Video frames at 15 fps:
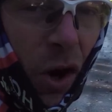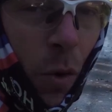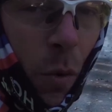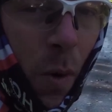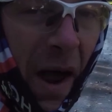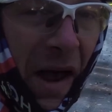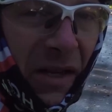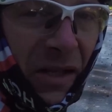a
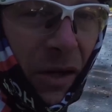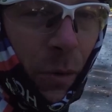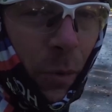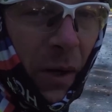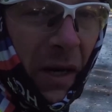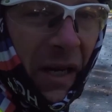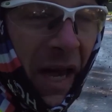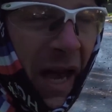wet
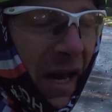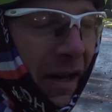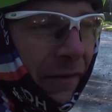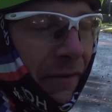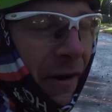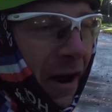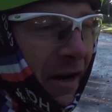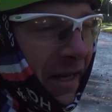weekend,
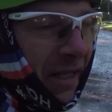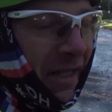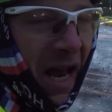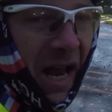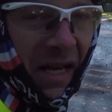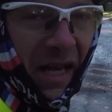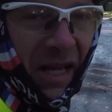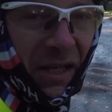Friday and
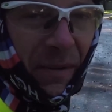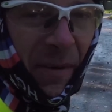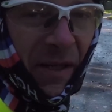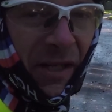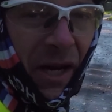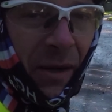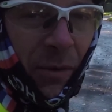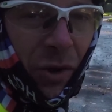Saturday. There's been
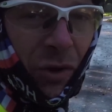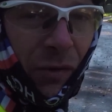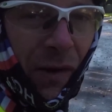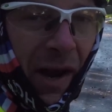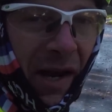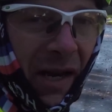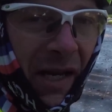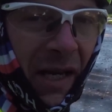so much
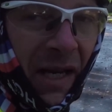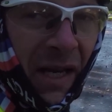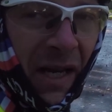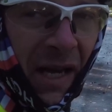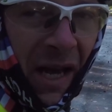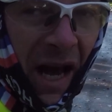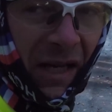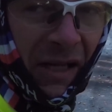rain, I